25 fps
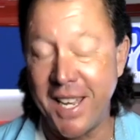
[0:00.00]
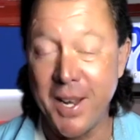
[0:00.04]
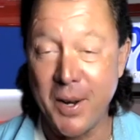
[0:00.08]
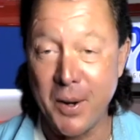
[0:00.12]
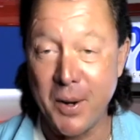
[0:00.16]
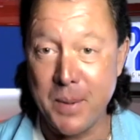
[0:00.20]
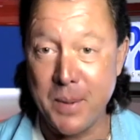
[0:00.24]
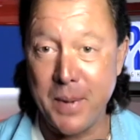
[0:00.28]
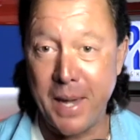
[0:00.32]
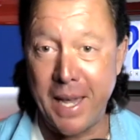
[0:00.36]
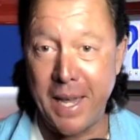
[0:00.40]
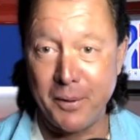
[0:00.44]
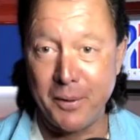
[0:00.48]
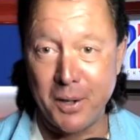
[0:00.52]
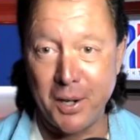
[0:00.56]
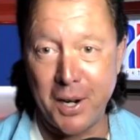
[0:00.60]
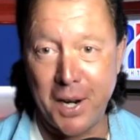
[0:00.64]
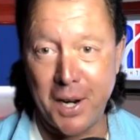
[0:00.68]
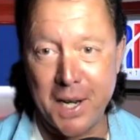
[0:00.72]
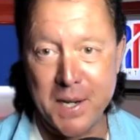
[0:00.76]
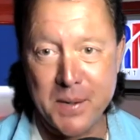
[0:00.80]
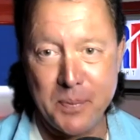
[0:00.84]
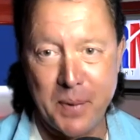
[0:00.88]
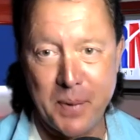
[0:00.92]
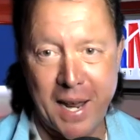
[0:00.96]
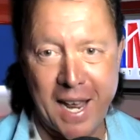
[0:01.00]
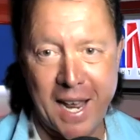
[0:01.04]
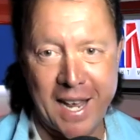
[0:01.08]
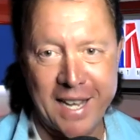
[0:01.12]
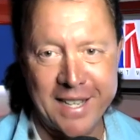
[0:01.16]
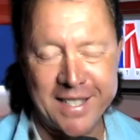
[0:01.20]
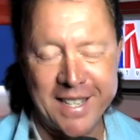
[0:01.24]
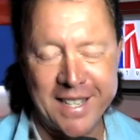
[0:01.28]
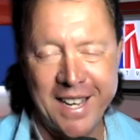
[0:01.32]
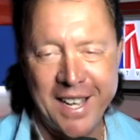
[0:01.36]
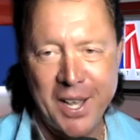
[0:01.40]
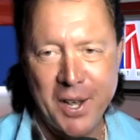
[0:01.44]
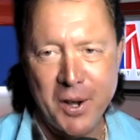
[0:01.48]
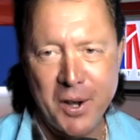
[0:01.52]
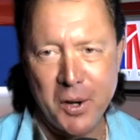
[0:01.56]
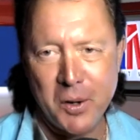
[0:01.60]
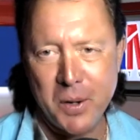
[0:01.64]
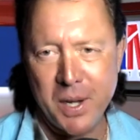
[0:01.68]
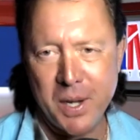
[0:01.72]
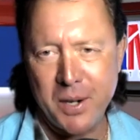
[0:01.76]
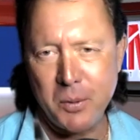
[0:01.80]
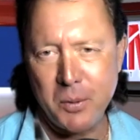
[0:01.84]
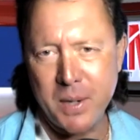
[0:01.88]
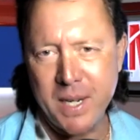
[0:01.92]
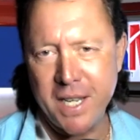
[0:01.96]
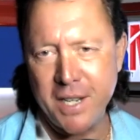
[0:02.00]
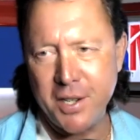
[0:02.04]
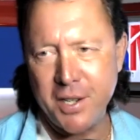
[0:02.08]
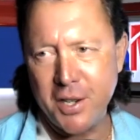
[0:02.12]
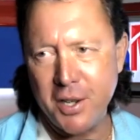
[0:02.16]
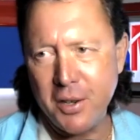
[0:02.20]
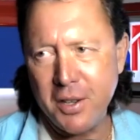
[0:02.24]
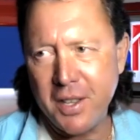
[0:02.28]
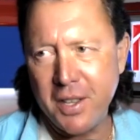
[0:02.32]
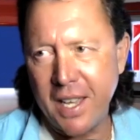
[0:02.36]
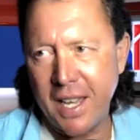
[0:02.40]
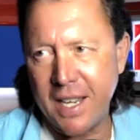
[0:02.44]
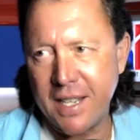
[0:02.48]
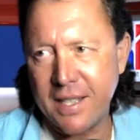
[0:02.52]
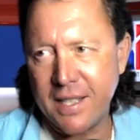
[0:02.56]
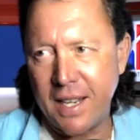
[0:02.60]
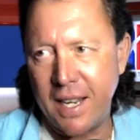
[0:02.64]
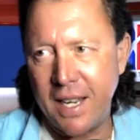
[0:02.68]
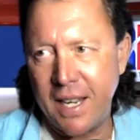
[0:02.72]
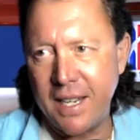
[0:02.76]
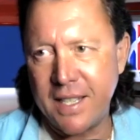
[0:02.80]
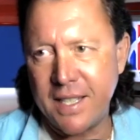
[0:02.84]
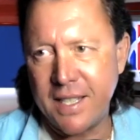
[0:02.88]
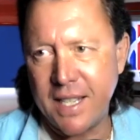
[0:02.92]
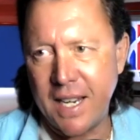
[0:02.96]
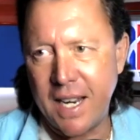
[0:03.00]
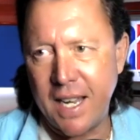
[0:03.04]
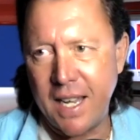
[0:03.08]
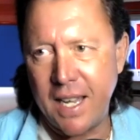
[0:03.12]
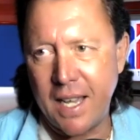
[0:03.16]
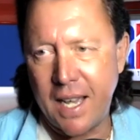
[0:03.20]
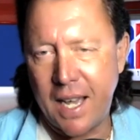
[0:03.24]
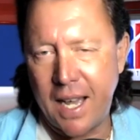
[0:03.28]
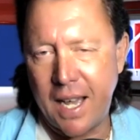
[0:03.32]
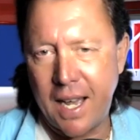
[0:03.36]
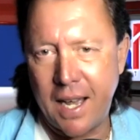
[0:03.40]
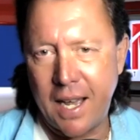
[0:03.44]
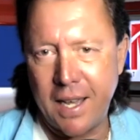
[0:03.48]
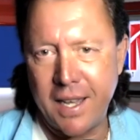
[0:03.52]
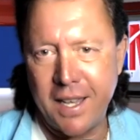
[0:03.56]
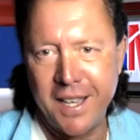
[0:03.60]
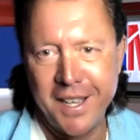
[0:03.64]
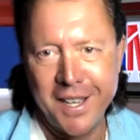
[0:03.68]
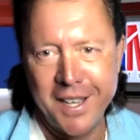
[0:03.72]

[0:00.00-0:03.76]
We may have crossed paths. Well, when you do this and say, I